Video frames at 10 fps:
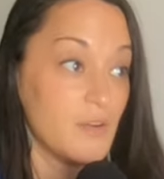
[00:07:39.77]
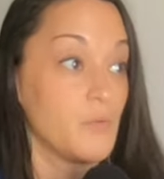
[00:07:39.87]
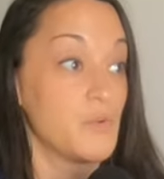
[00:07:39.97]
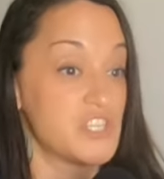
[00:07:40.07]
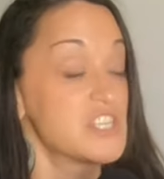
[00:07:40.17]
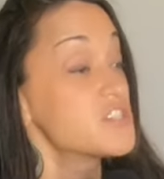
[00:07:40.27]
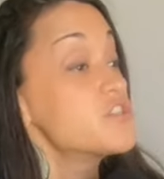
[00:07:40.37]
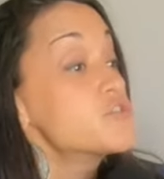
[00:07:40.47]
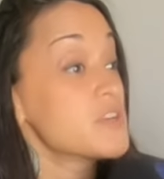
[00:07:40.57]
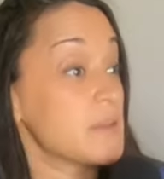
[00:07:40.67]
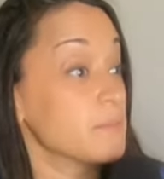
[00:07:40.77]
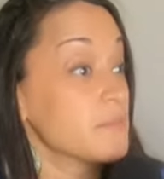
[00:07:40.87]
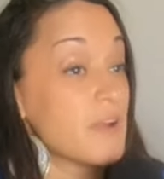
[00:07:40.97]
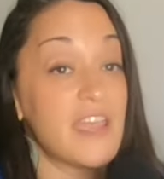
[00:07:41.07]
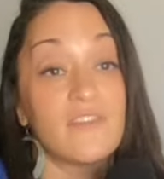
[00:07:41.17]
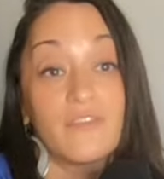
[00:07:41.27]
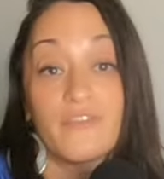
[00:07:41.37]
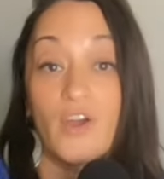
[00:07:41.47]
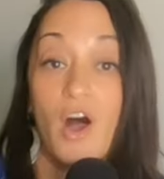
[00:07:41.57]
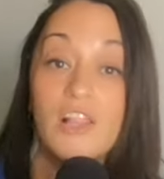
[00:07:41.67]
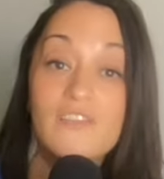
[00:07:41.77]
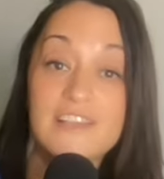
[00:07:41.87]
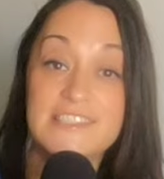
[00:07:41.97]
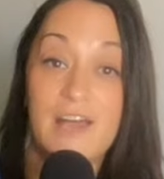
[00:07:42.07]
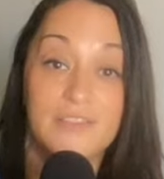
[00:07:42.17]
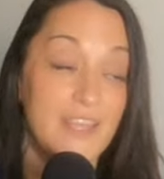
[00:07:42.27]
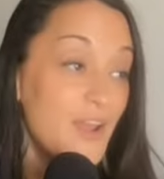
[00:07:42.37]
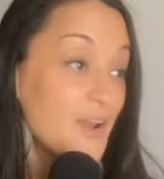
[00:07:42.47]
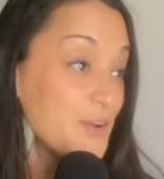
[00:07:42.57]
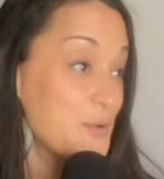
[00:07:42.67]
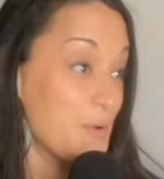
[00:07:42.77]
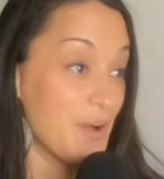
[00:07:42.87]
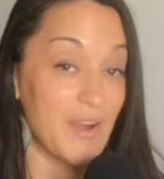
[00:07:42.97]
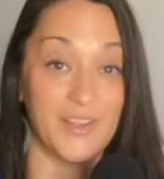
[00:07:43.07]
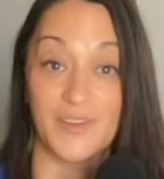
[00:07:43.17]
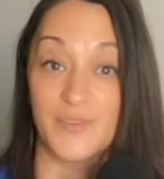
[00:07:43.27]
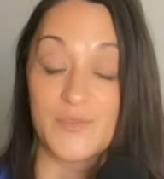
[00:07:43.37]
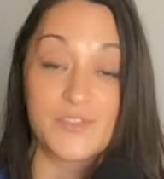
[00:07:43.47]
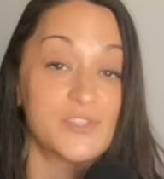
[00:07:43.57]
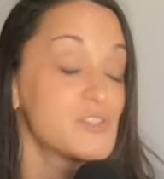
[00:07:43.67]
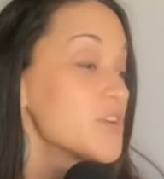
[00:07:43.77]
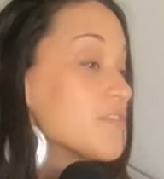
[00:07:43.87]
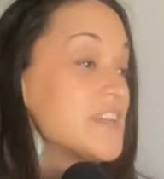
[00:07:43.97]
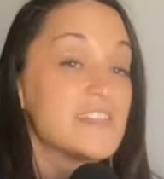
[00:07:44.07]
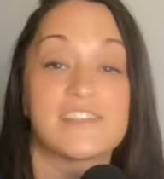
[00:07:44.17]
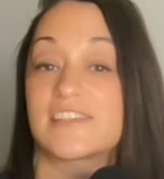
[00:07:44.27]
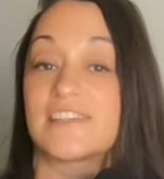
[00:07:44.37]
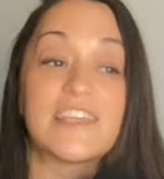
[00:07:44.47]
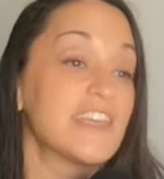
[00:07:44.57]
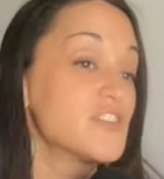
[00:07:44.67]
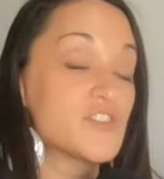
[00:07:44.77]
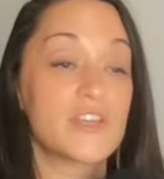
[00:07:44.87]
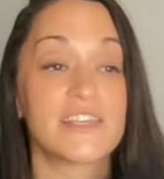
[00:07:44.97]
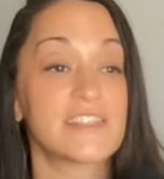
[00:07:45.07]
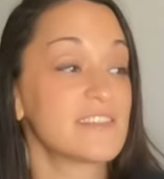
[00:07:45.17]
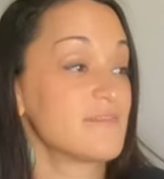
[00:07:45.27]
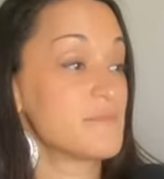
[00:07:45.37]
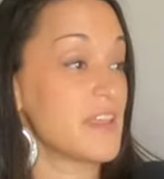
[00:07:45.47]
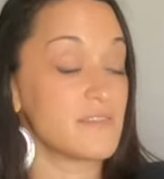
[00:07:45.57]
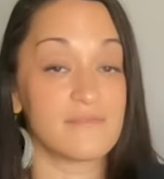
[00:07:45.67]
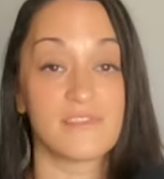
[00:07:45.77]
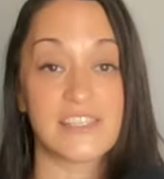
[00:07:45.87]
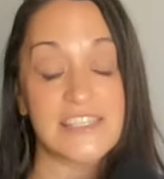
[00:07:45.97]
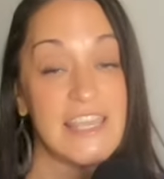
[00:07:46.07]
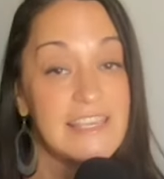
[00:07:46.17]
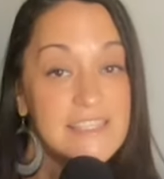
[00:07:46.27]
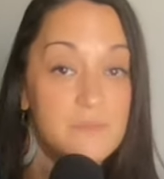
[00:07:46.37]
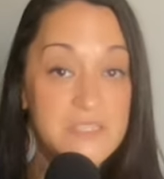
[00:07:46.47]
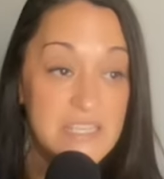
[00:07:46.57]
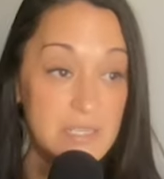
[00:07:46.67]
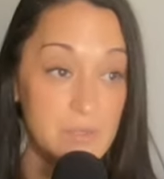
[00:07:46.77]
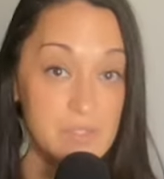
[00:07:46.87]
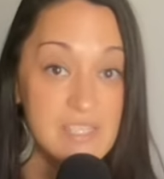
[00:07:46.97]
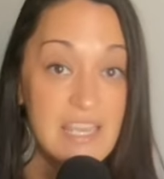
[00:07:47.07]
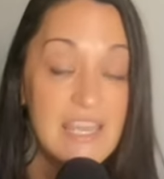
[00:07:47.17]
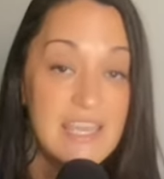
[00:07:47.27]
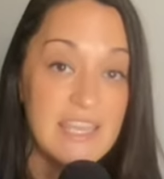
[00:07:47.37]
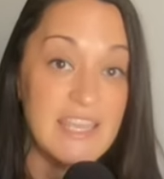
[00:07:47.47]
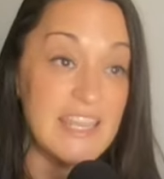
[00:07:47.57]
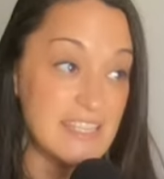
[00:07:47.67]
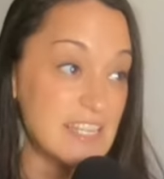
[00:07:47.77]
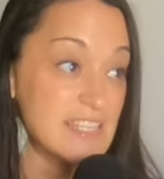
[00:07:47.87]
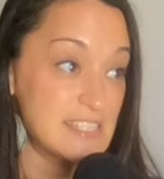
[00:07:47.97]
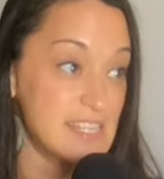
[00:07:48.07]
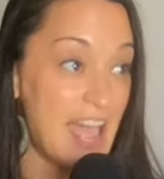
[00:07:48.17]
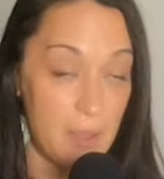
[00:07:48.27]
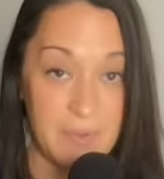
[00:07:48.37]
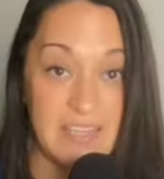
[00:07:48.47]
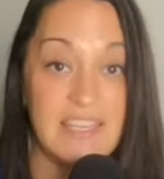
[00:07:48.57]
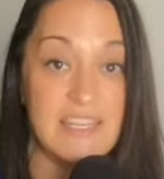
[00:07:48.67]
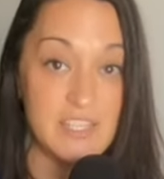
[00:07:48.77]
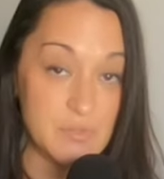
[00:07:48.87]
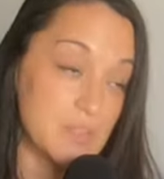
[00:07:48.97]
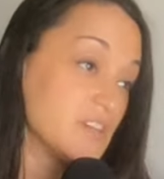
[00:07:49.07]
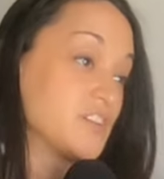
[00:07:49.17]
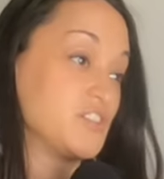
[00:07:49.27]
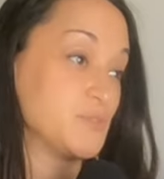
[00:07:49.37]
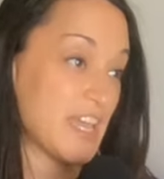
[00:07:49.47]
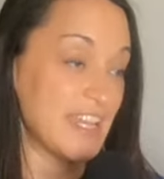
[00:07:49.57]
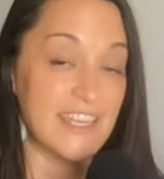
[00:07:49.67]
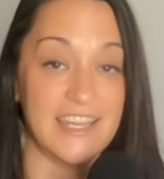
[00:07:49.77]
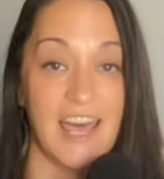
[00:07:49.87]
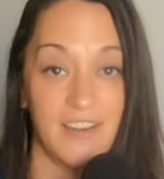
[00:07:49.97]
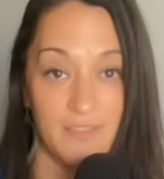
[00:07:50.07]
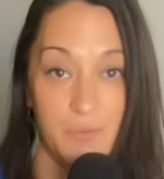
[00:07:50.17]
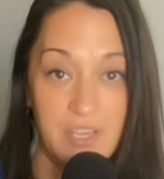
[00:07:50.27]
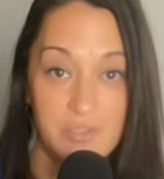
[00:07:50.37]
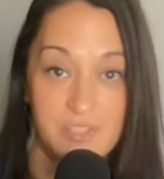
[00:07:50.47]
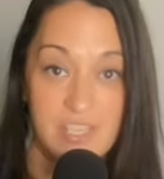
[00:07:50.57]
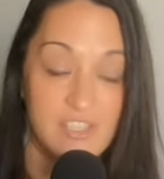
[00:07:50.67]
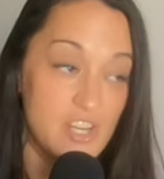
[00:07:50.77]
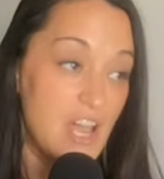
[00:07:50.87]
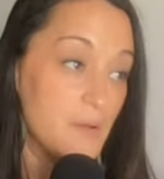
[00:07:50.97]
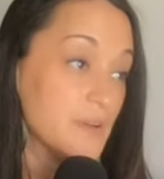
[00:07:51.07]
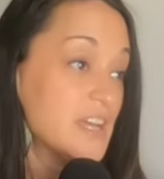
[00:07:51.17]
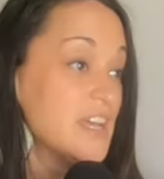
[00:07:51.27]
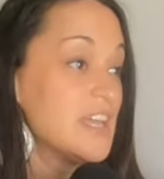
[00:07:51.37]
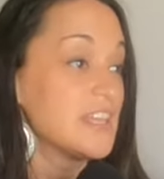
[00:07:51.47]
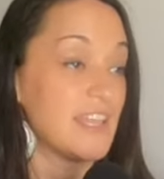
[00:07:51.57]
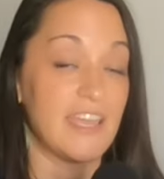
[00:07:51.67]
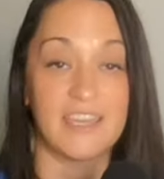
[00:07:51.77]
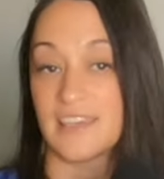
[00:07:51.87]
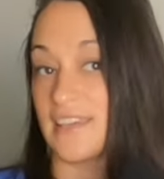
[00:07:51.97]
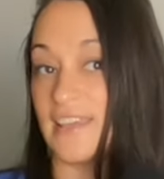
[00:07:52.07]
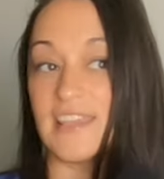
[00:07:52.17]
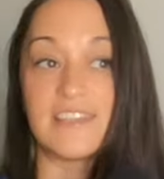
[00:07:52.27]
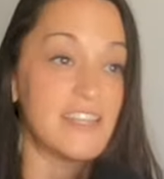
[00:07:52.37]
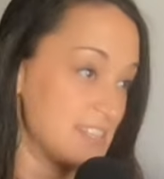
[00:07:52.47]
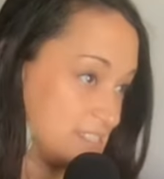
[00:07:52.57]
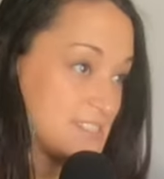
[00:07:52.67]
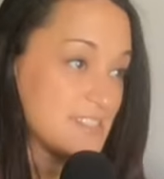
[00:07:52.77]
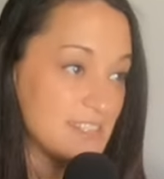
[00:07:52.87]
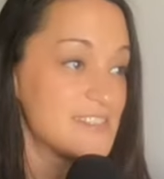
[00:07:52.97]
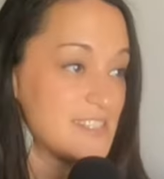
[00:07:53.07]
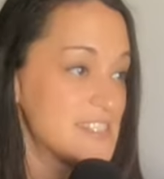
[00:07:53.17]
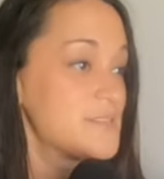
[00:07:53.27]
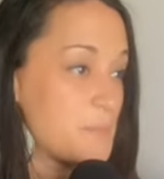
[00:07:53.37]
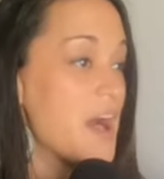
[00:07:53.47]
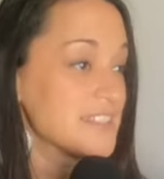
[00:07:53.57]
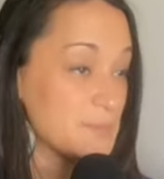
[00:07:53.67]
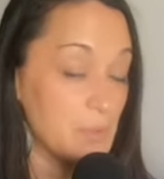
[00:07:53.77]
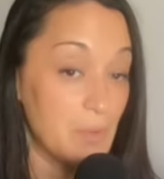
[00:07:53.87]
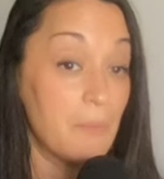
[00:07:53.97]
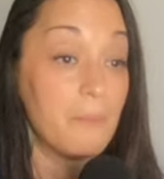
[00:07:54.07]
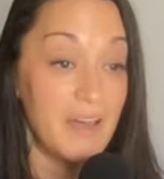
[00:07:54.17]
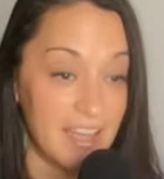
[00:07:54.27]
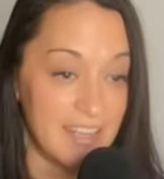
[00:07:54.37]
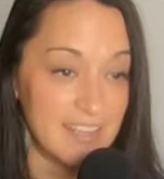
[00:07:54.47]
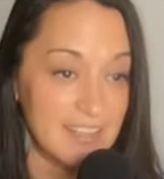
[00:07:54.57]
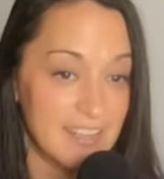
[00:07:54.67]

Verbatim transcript: which is a dream, right? For all of us out there who are, are serving and slinging drinks and, and steaks and potatoes, it does happen. It is real. You can get out of the waitressing job. Like it does, it's, it's possible. But